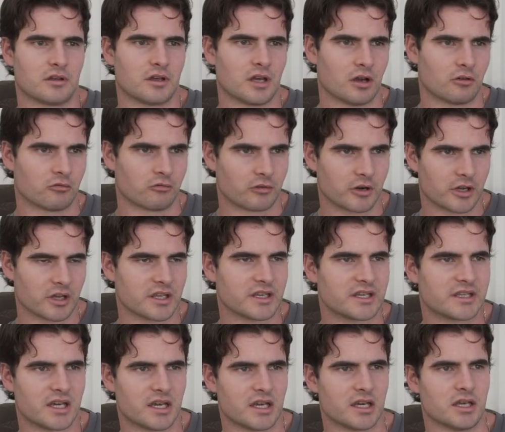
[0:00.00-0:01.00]
a really
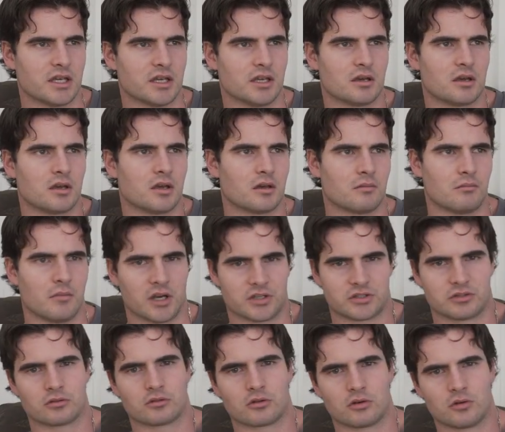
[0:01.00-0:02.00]
key
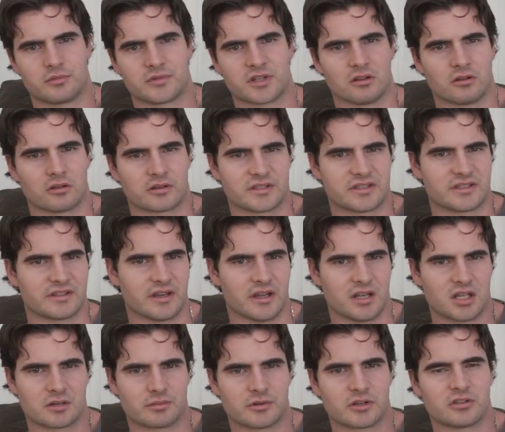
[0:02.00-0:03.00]
muscle group to look
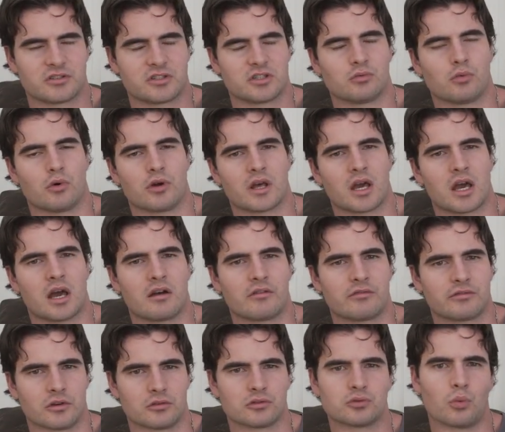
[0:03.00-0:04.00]
aesthetic because you want to have
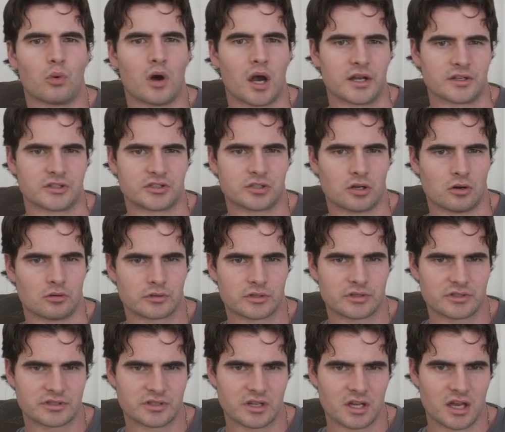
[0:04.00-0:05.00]
those wide
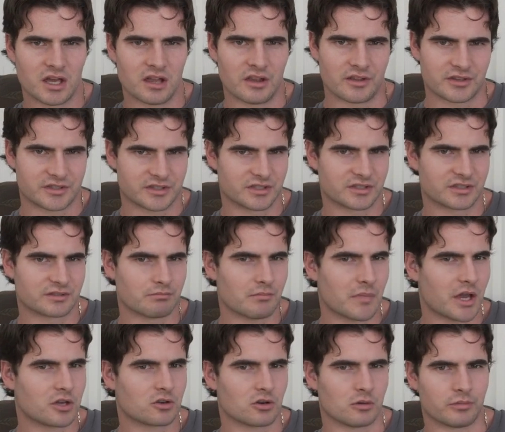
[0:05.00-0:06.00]
shoulders This is
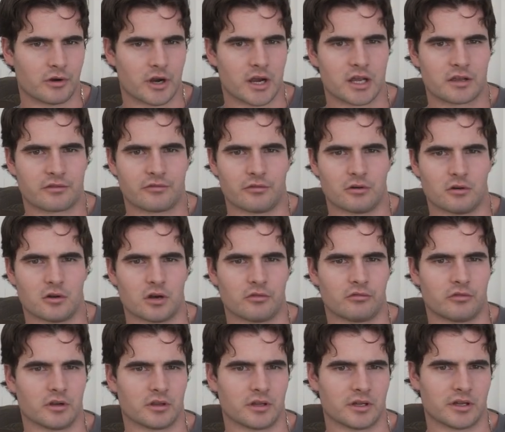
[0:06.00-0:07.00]
make or break for a
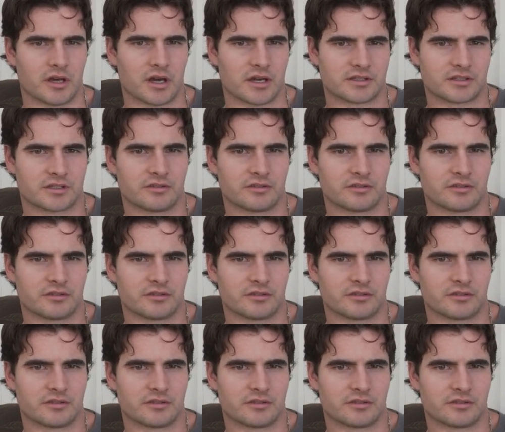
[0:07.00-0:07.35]
really nice